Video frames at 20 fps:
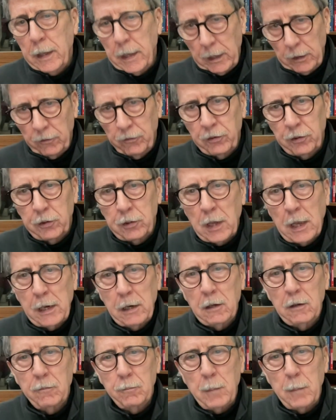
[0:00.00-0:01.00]
Hence the
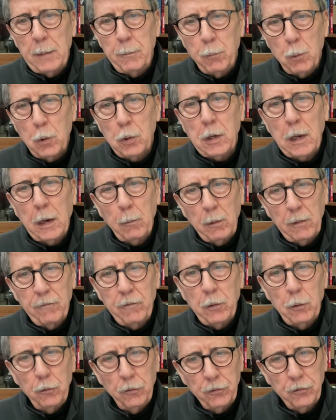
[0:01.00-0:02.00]
title of my book, I
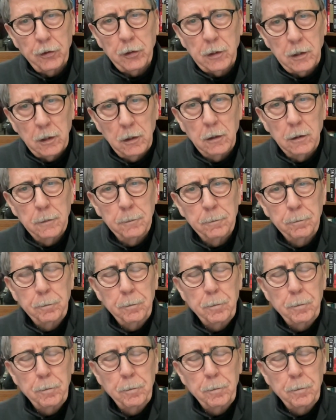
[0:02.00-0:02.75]
Refuse to Kill.